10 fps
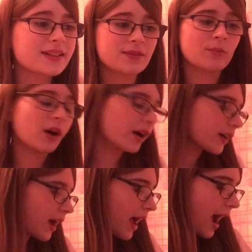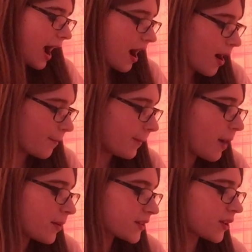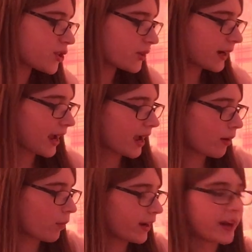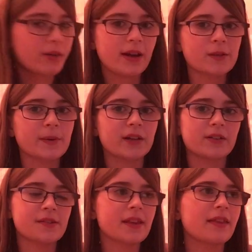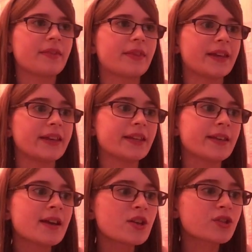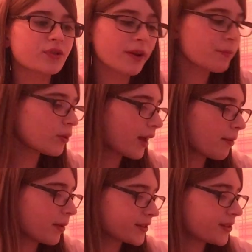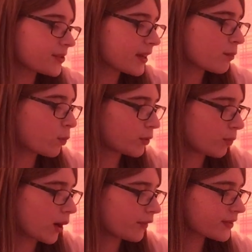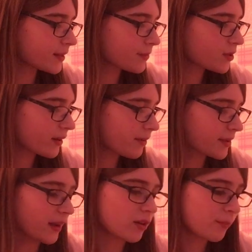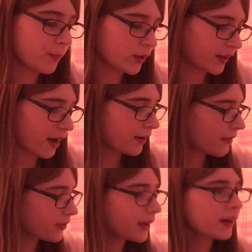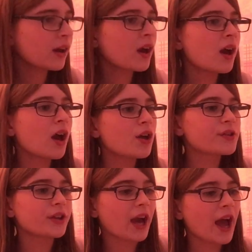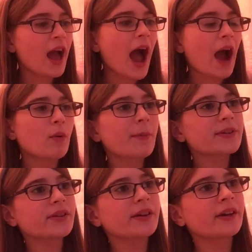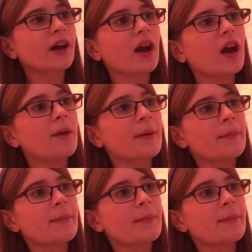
It didn't work. Um, but I wasn't going to do uh, one anyways because the screen recorder I was using wouldn't work for Sims 3. It was like bugging out and everything. So yeah, I will be doing uh,